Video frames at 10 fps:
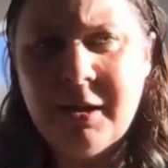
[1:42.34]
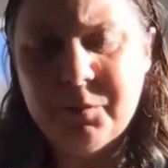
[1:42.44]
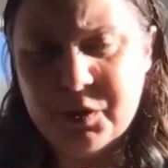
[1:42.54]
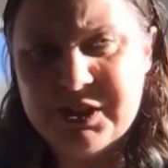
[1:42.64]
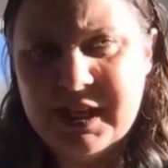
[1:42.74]

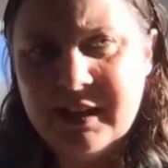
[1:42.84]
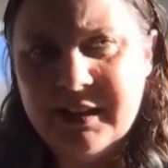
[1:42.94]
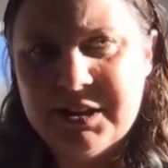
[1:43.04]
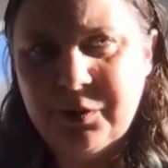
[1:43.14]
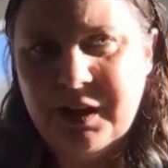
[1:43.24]
those
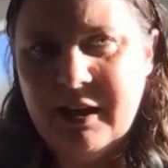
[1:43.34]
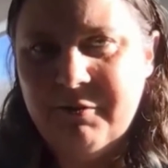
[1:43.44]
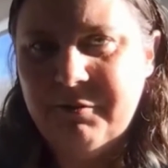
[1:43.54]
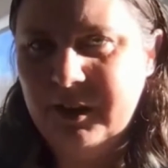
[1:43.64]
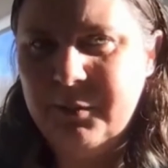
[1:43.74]
targets that we
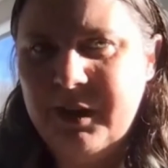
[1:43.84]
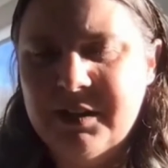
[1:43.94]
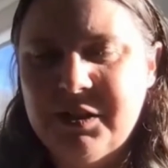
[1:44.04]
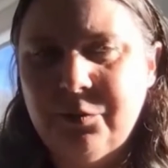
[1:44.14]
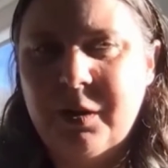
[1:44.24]
have for limiting
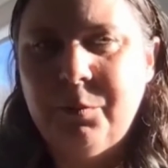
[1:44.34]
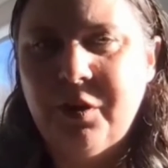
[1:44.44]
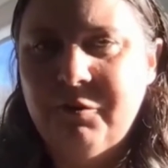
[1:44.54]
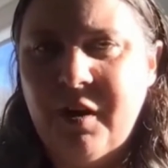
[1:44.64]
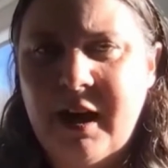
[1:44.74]
to
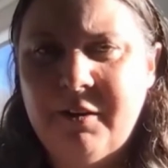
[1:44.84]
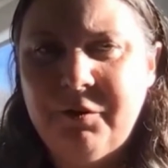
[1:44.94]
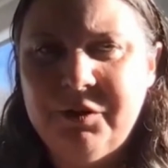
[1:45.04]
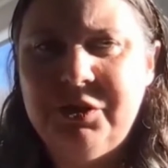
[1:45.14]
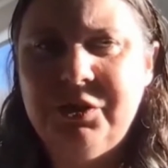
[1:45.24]

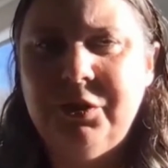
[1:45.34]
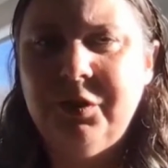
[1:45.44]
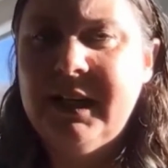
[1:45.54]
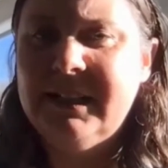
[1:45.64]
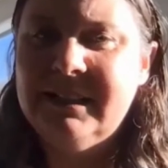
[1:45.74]
1.5
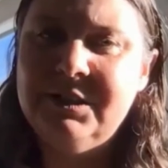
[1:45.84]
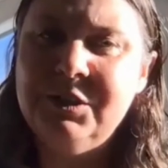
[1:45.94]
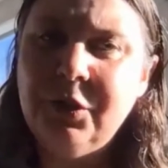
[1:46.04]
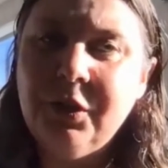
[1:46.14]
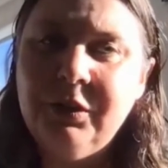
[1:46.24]
degrees is
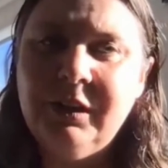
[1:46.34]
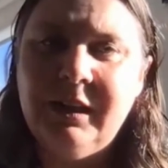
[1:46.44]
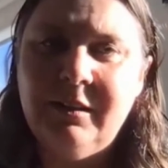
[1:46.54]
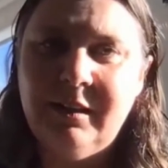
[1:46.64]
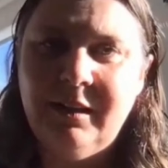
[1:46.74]
not only
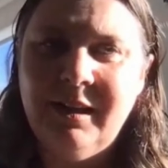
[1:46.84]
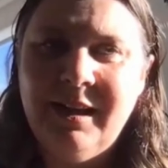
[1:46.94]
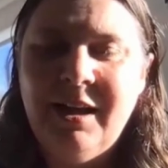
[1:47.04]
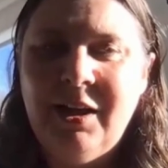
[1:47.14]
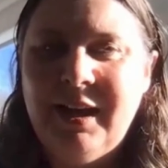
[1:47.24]
the
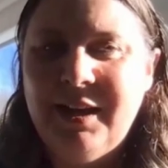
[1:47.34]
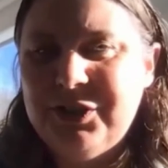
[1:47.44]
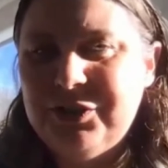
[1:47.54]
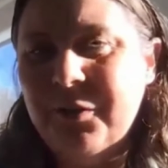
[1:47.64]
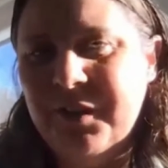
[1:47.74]

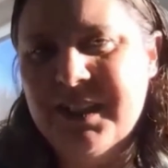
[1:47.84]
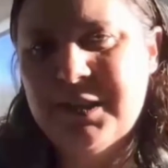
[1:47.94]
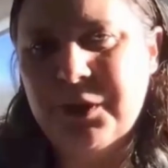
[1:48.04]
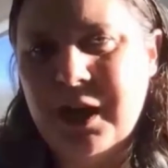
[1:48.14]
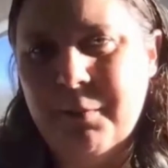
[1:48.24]
extreme events
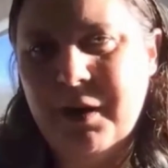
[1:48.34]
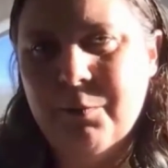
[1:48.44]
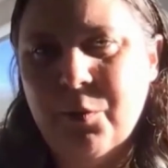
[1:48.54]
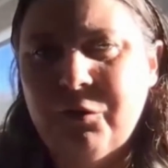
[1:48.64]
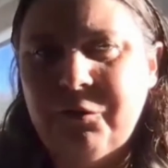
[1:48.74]
becoming
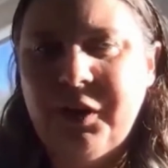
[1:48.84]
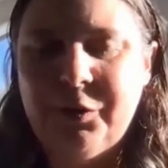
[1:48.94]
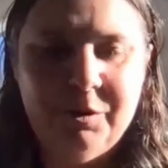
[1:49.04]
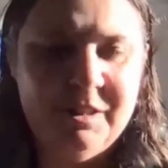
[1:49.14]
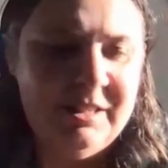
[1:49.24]
more
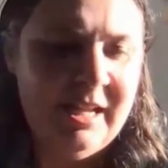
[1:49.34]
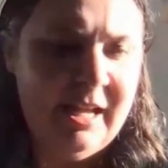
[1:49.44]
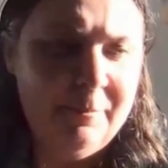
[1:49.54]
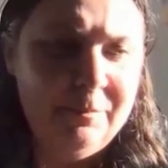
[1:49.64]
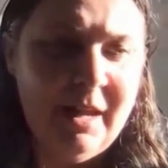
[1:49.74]
frequent
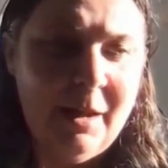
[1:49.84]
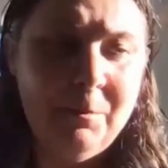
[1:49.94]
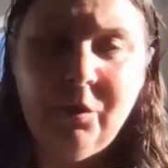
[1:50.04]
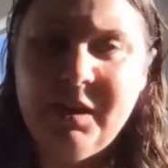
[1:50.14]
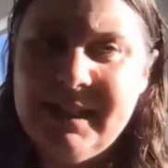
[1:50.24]
and
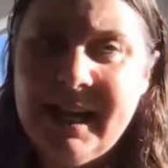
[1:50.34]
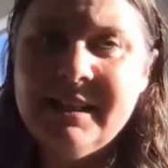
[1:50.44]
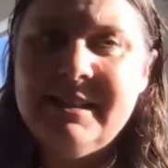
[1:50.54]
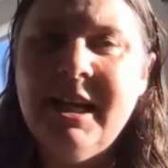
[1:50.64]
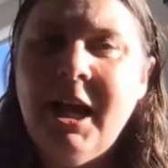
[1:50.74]
more
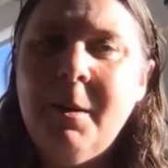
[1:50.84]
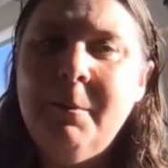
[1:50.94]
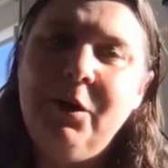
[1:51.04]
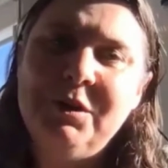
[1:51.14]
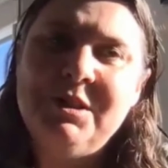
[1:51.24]
intense,
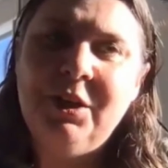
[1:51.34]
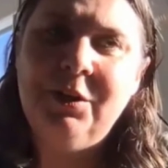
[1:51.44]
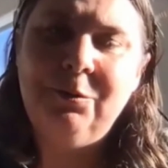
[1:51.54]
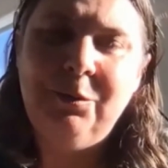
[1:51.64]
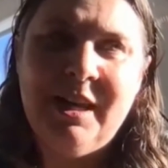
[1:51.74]
but also
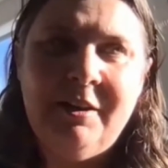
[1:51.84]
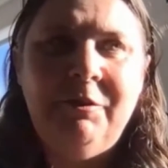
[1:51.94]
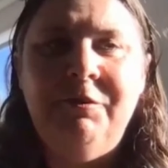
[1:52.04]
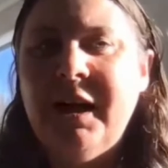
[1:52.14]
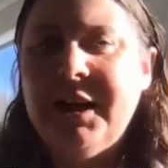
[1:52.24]
with
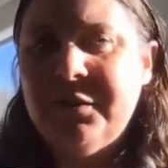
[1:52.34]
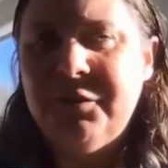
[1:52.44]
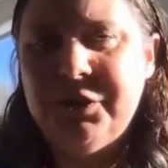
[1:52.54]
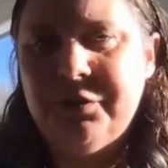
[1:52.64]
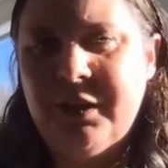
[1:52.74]
every fraction of
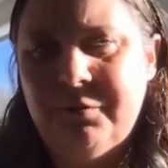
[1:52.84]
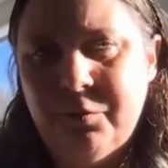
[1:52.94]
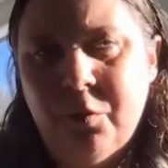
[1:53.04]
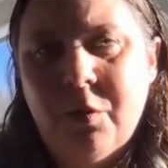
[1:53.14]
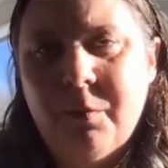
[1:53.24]
a degree of
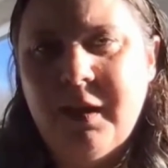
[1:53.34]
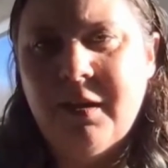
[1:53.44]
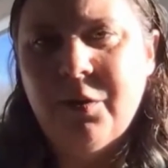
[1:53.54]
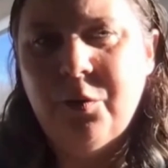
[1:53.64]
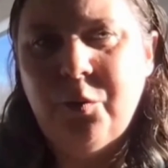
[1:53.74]

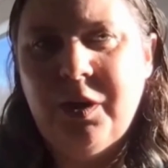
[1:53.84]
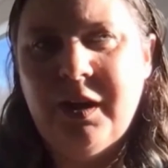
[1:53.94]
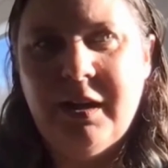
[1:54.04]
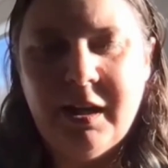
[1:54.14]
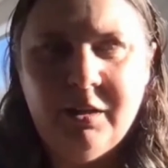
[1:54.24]
warming,
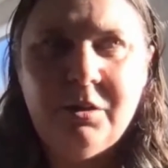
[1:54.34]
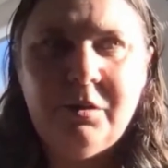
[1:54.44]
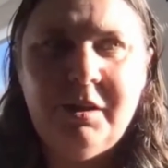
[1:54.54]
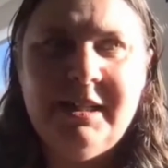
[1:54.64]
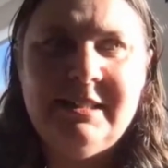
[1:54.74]
we
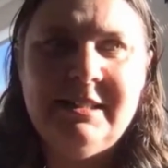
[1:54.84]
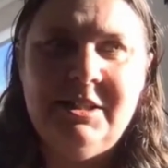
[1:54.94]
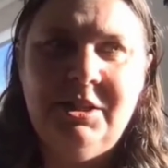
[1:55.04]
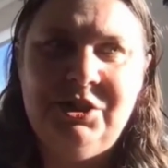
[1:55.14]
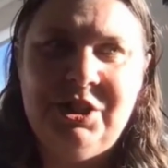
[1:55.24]
increase
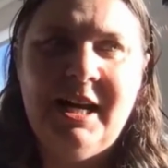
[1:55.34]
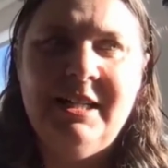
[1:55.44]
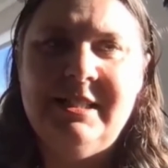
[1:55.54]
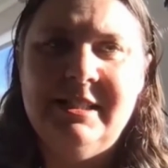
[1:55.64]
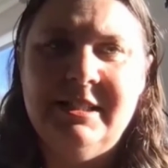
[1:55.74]
the
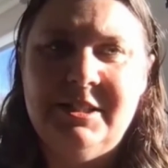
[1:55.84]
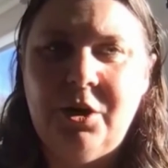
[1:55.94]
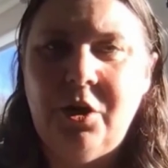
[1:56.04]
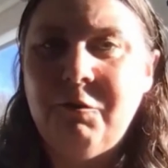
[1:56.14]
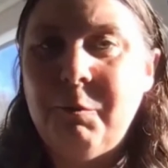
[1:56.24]
chances
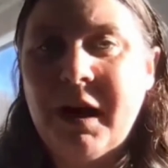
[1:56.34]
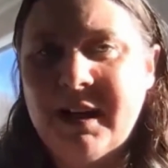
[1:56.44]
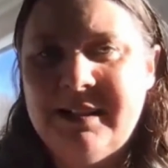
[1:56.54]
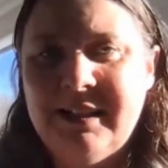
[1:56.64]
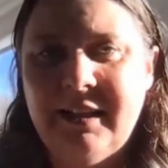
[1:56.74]
of
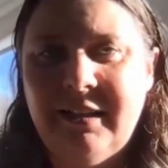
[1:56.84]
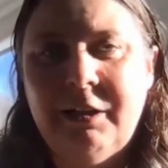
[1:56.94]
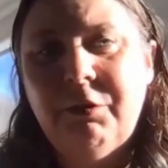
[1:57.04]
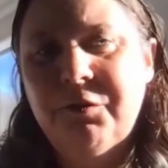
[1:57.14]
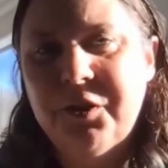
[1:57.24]
passing
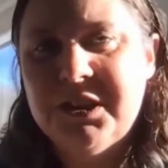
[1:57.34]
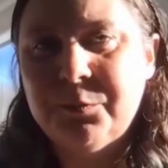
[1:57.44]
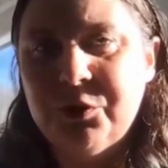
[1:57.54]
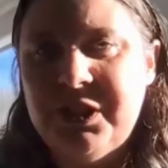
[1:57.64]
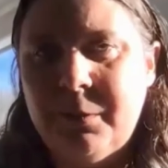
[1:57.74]

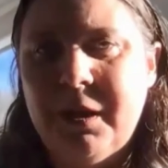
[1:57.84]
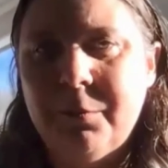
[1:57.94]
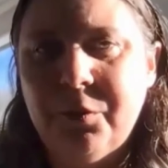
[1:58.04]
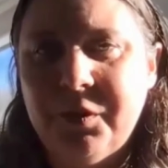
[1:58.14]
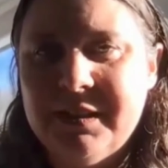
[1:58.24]
irreversible tipping
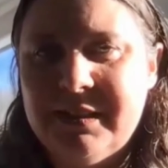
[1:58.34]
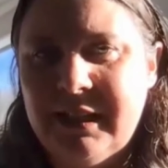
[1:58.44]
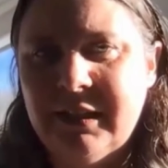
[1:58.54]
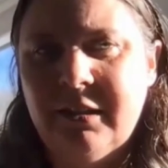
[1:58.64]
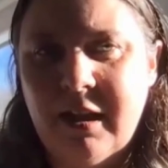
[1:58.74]
points
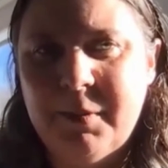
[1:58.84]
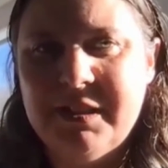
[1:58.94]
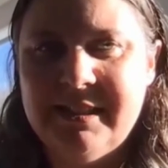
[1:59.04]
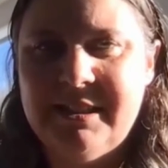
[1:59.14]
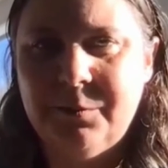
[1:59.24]
in the climate
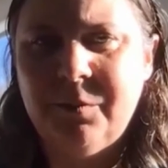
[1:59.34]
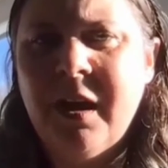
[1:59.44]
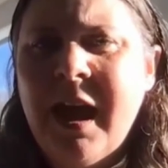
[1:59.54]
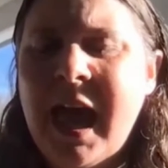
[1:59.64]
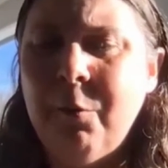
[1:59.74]
system.
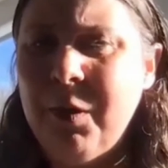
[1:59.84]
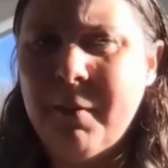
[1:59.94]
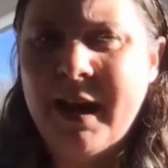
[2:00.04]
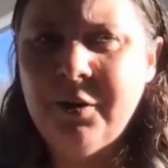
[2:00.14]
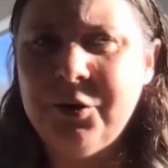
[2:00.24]
And we
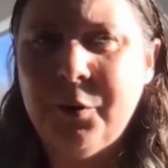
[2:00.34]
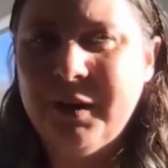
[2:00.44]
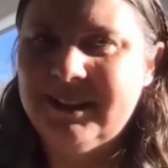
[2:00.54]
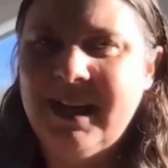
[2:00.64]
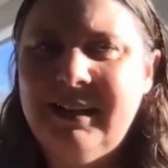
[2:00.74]
may not know
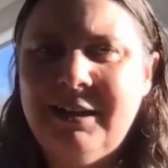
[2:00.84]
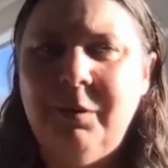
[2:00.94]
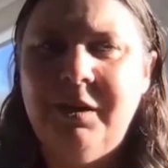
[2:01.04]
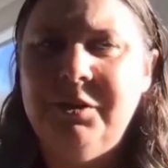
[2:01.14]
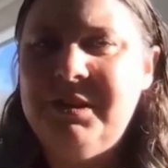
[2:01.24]
exactly
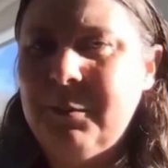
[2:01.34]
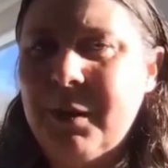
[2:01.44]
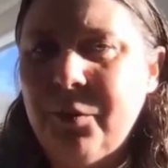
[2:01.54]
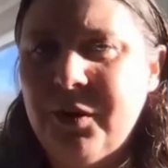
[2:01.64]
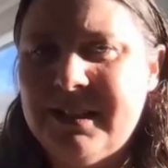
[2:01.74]
where those
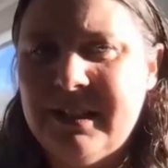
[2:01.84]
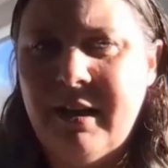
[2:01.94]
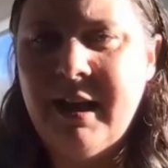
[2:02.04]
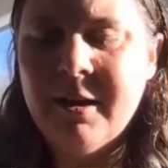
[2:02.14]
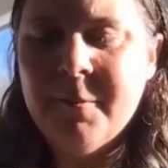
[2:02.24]
tipping points
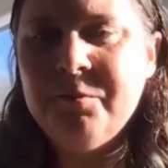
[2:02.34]
lie,